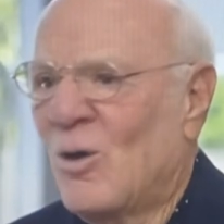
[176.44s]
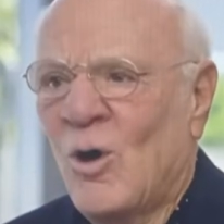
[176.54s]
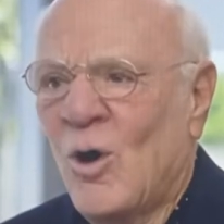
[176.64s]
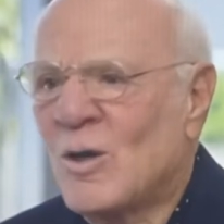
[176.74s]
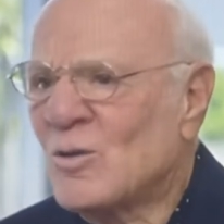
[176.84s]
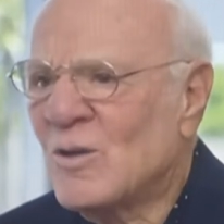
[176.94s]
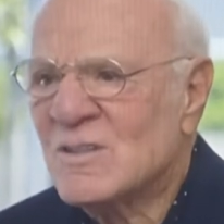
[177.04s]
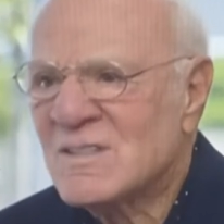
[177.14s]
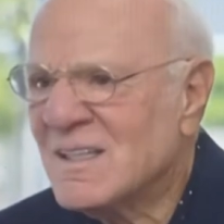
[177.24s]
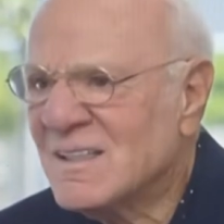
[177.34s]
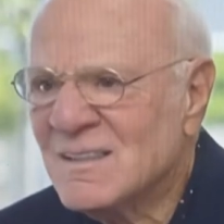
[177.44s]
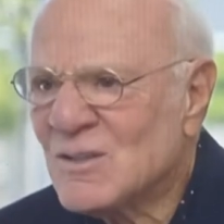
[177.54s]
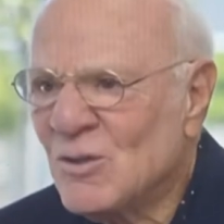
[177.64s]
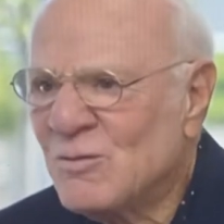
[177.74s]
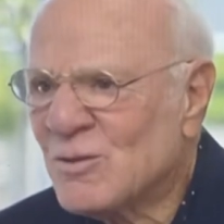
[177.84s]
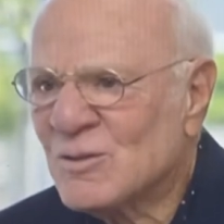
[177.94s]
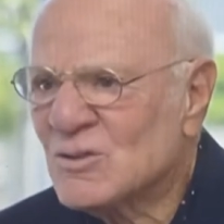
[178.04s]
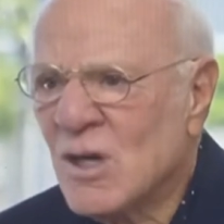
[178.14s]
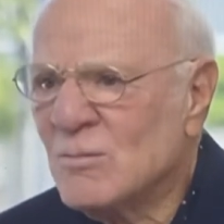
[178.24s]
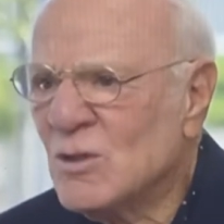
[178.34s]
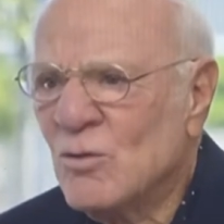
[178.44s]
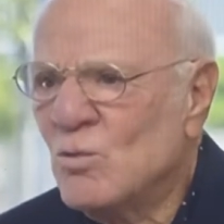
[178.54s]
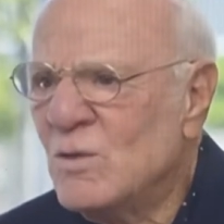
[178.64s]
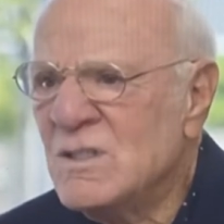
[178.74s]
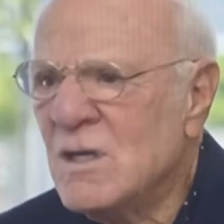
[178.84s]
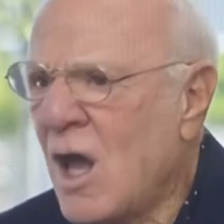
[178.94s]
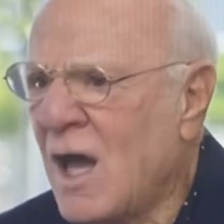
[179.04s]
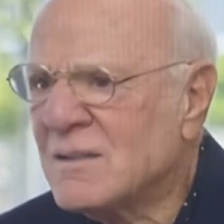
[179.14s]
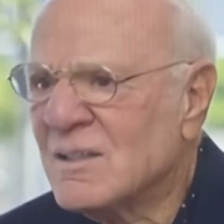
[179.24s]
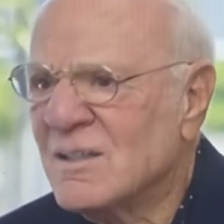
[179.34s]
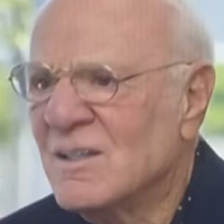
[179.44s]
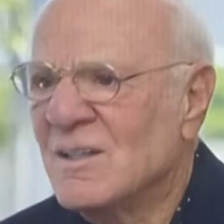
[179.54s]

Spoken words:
our lawyer said, it's over. John Malone would not